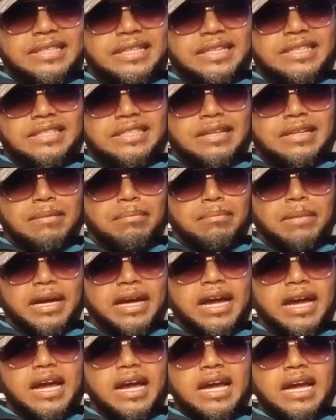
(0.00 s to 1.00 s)
is the
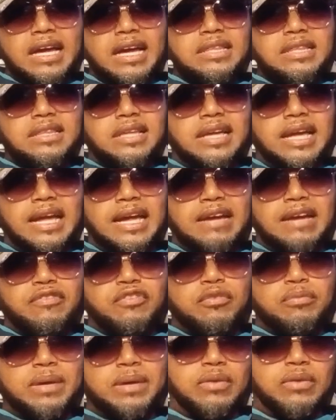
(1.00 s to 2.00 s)
main thing from